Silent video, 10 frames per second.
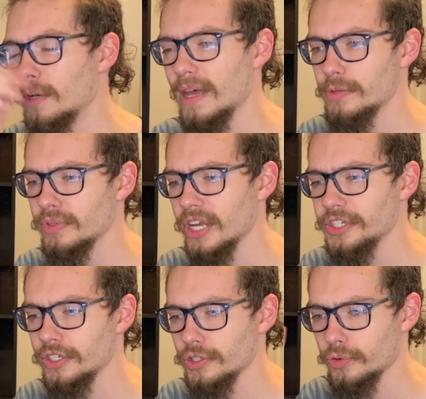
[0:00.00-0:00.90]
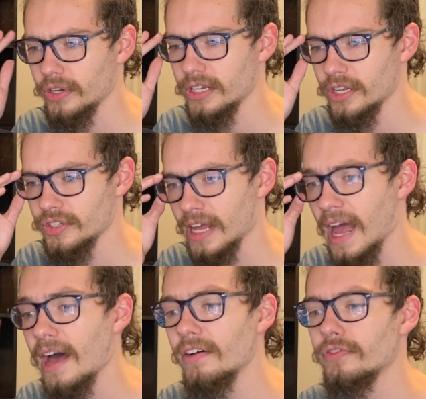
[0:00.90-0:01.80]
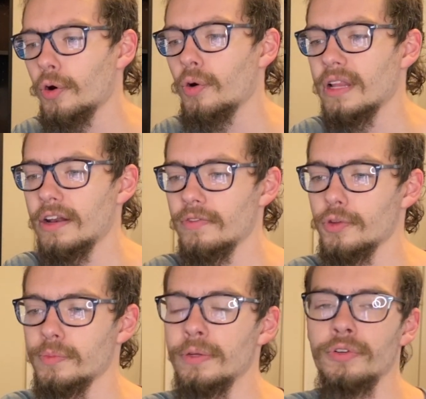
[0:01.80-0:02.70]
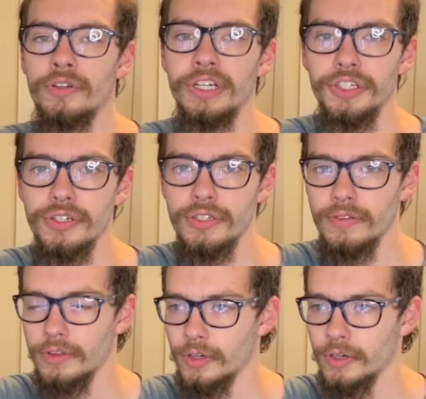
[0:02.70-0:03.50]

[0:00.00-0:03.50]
In Mass Mutation, Saurian doesn't have a whole lot of those mutant creatures.